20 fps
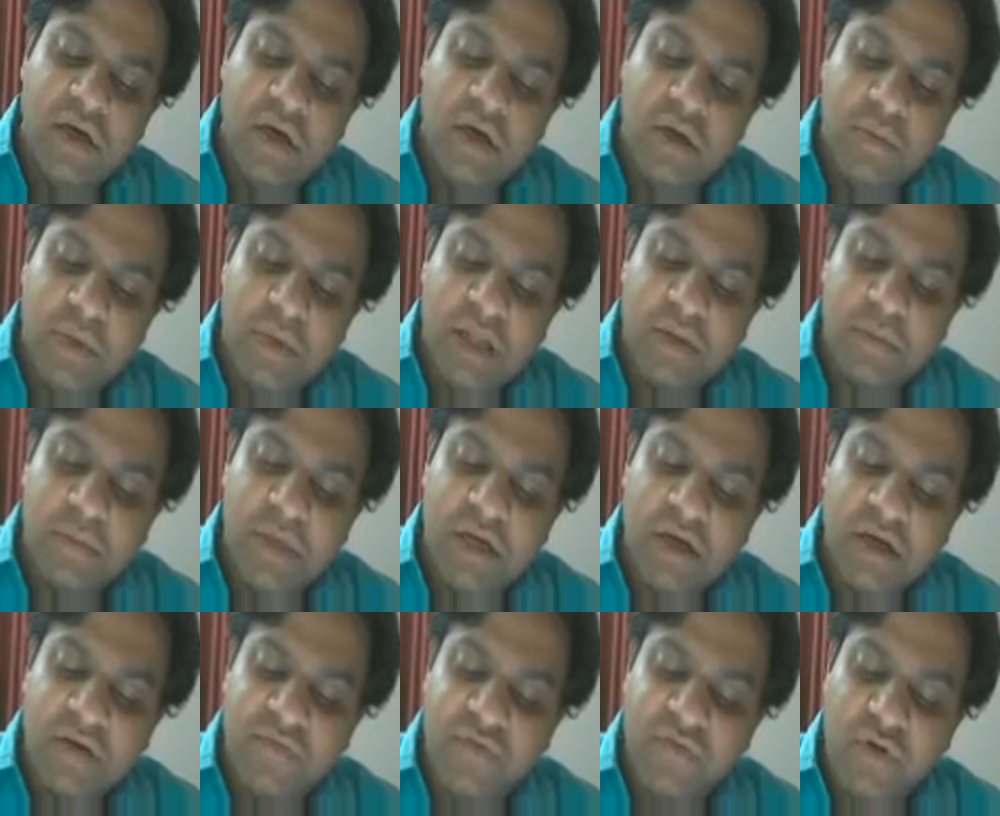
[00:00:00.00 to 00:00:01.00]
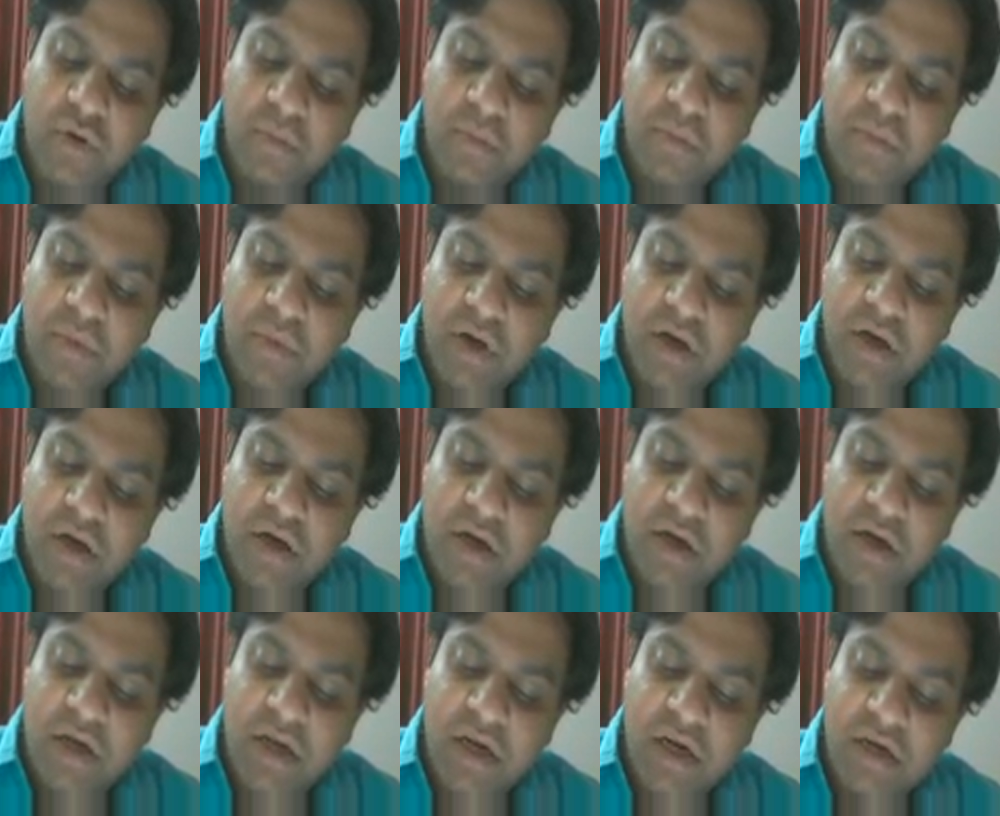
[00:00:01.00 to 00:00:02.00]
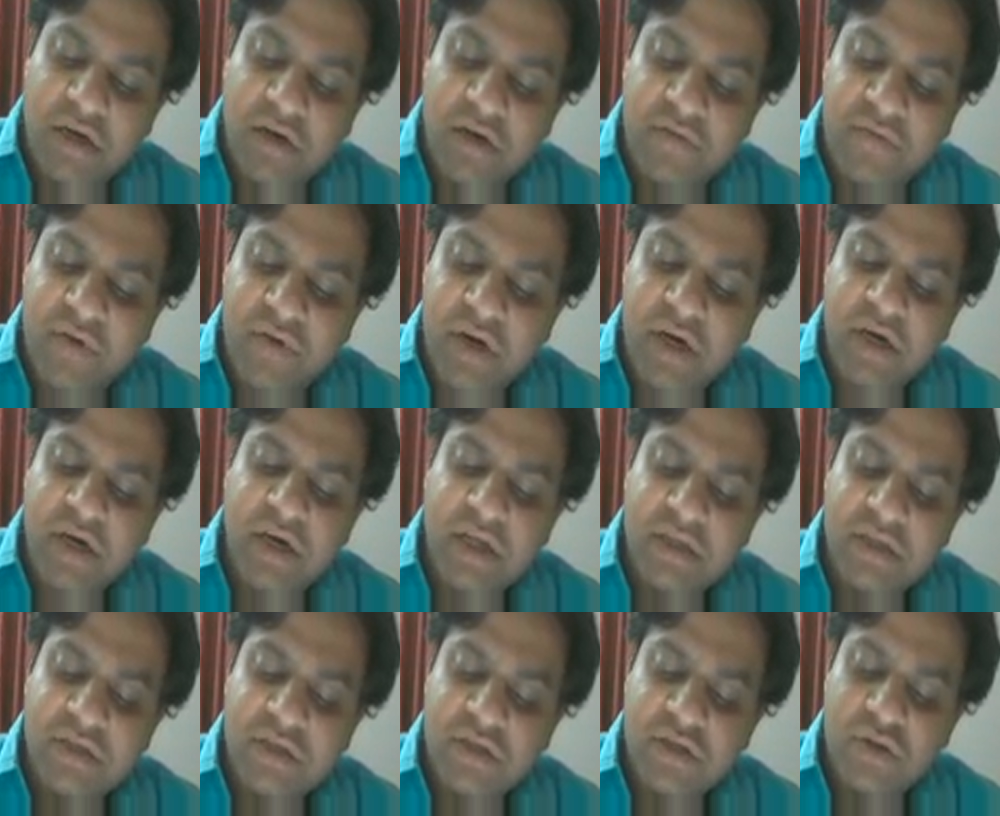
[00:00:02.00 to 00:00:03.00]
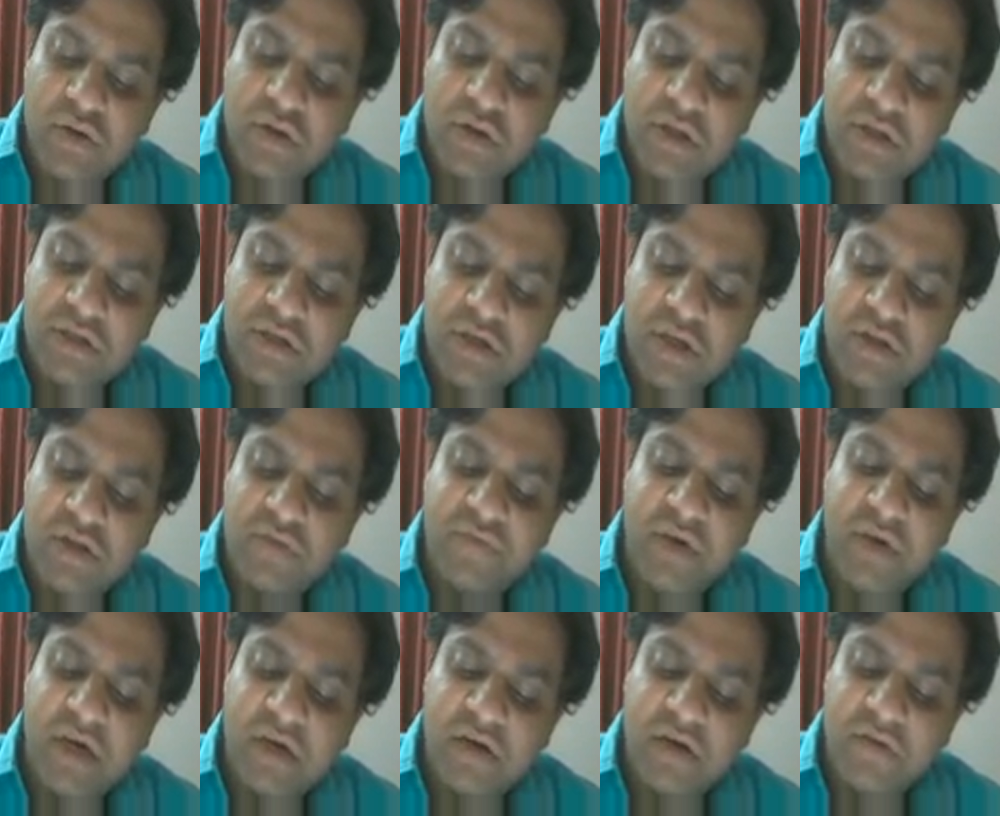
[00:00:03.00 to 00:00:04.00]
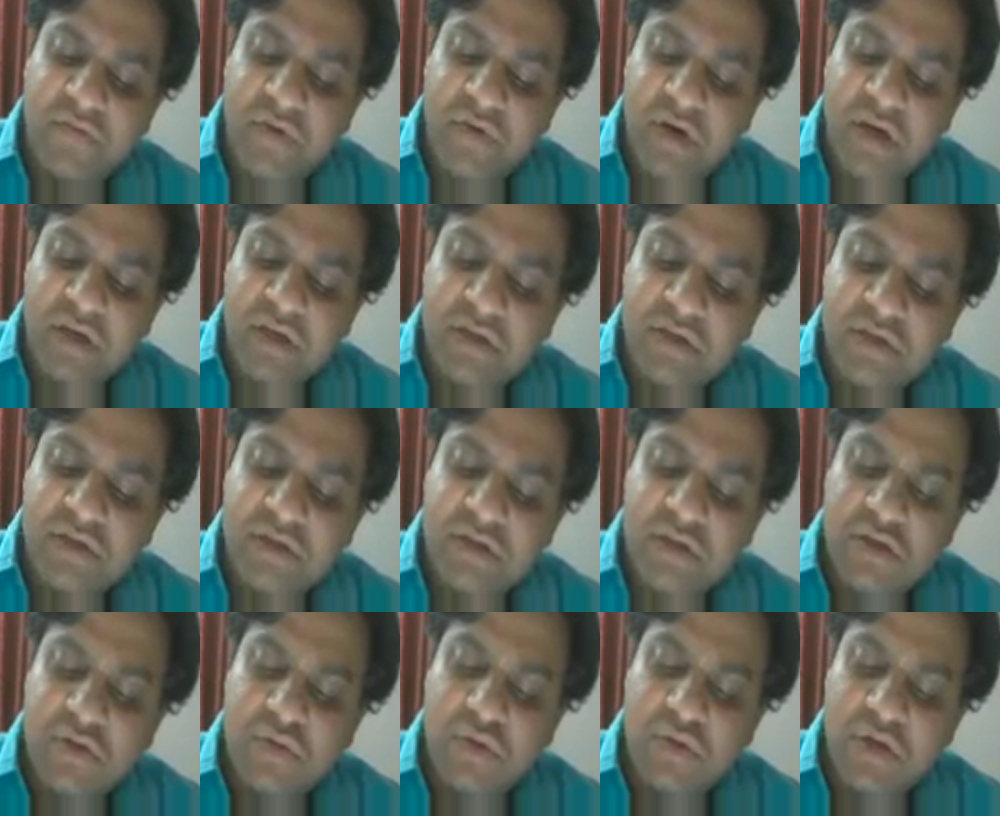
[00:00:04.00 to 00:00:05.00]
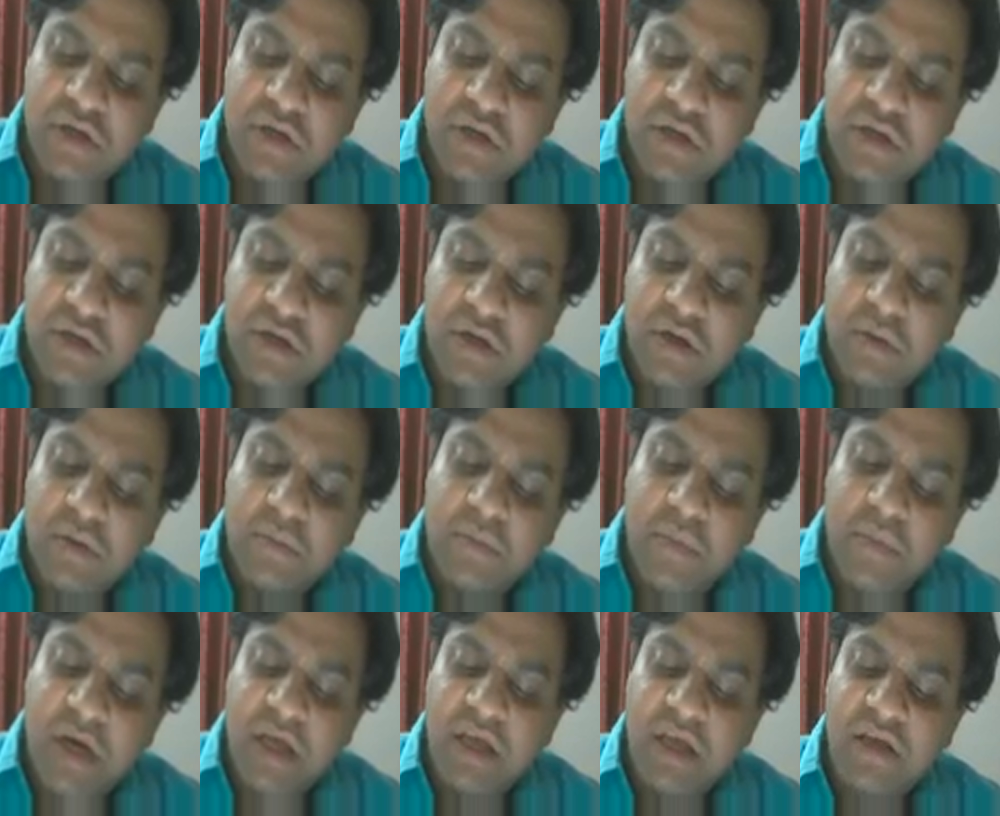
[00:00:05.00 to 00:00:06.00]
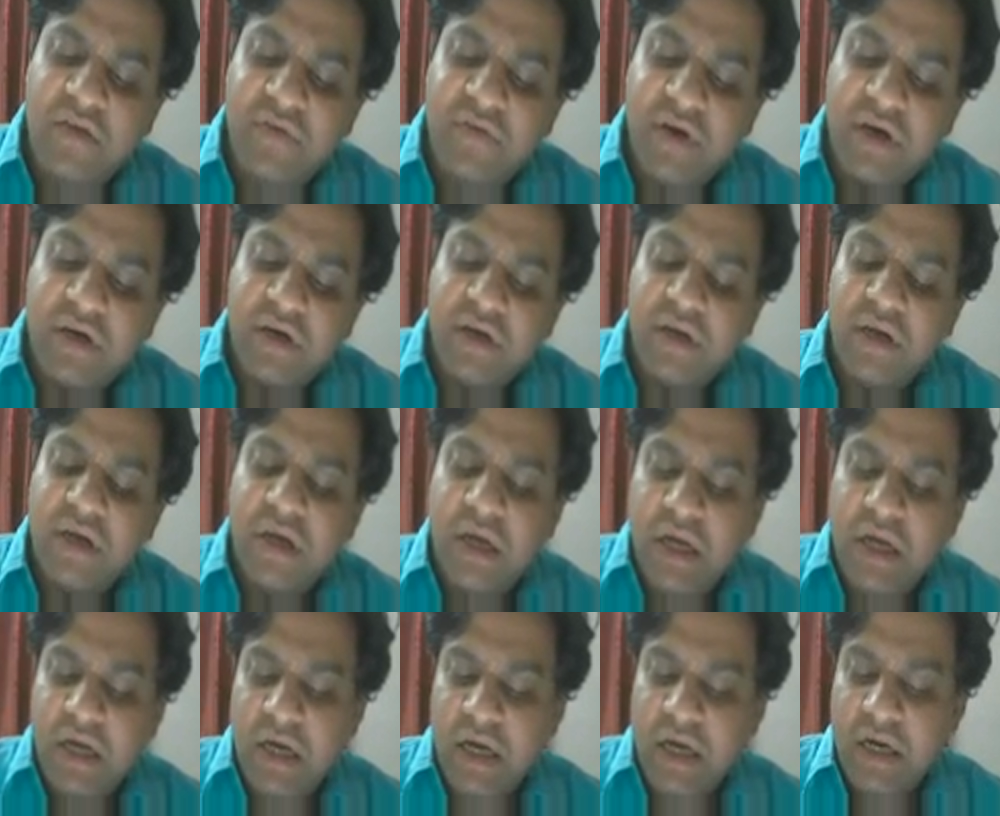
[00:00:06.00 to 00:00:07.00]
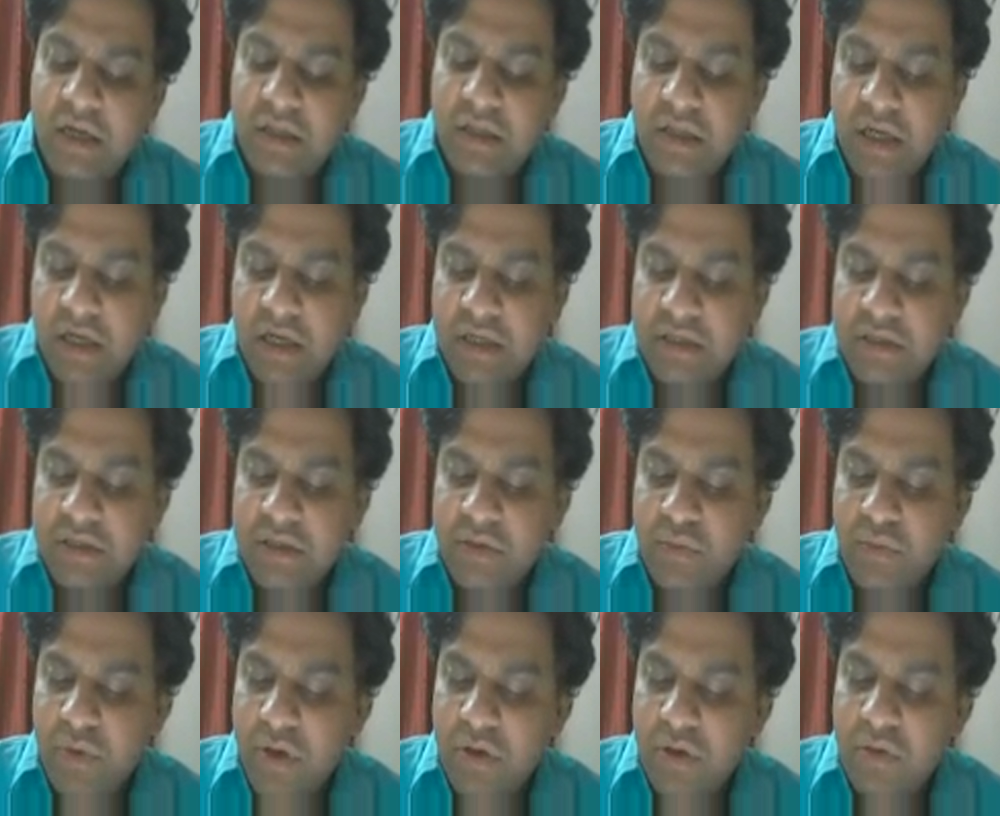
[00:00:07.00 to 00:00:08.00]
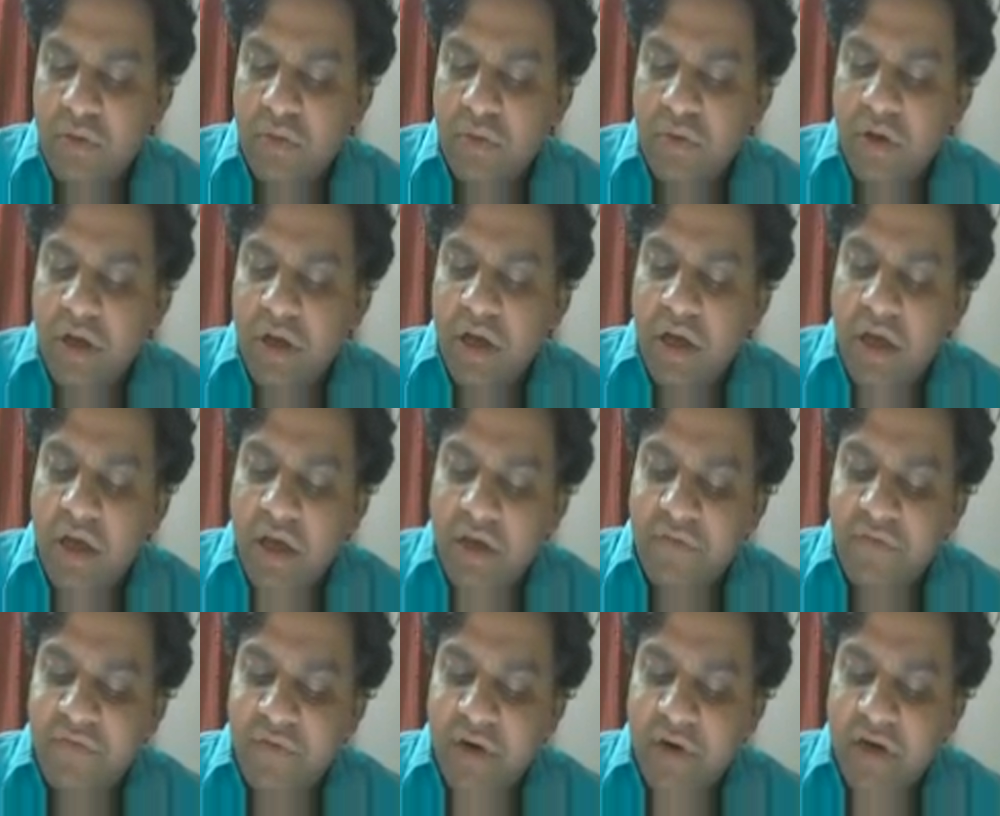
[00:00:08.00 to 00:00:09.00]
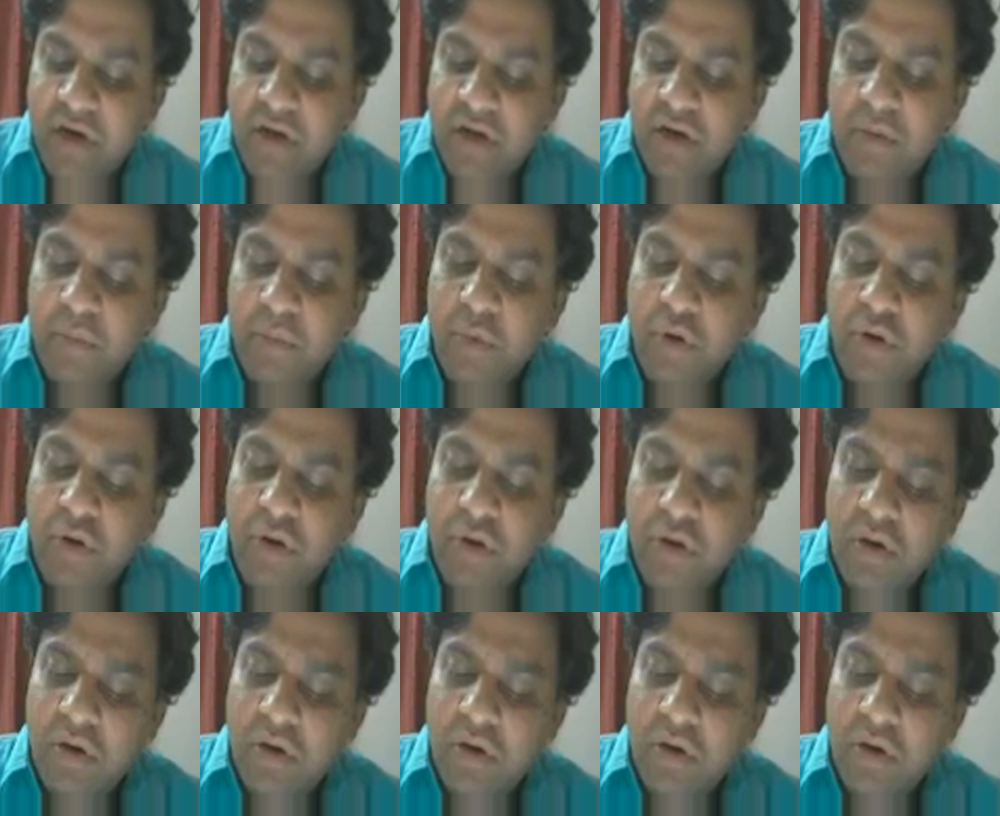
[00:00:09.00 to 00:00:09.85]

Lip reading: In mathematical form, electric field intensity or the strength of electric field is denoted by E vector, and that is equal to F vector upon